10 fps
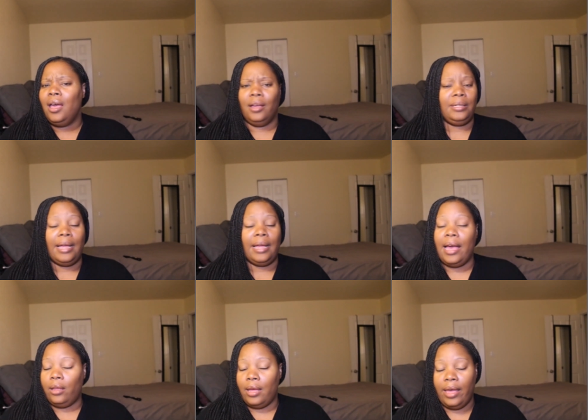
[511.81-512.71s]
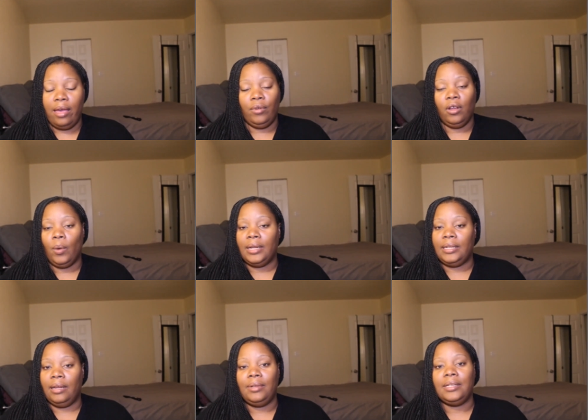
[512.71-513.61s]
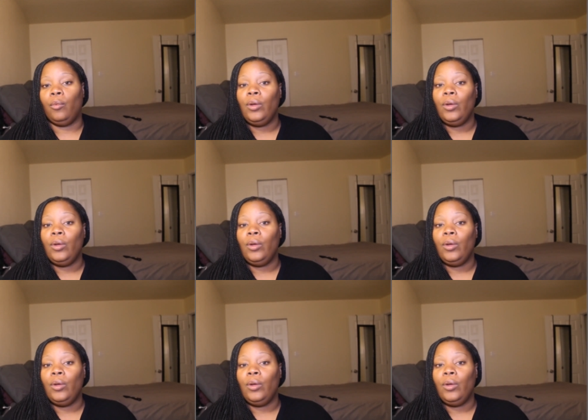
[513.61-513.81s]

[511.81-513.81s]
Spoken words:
She's like, I have no idea. He's like, well,